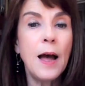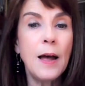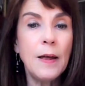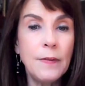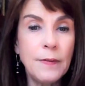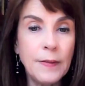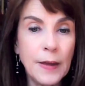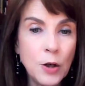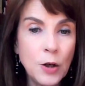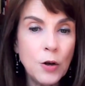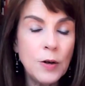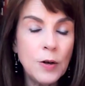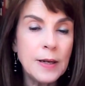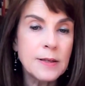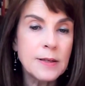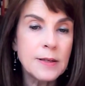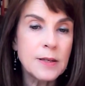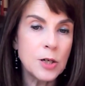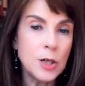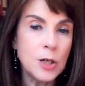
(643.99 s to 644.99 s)
and then you
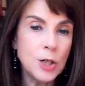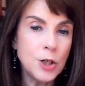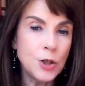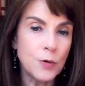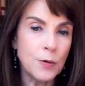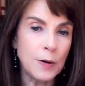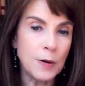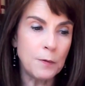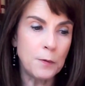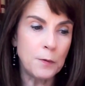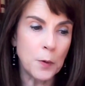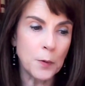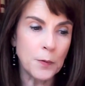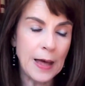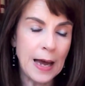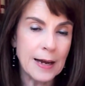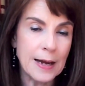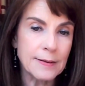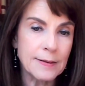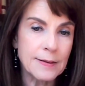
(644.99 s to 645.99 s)
need surgery for
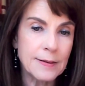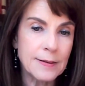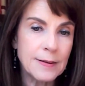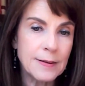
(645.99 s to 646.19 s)
that.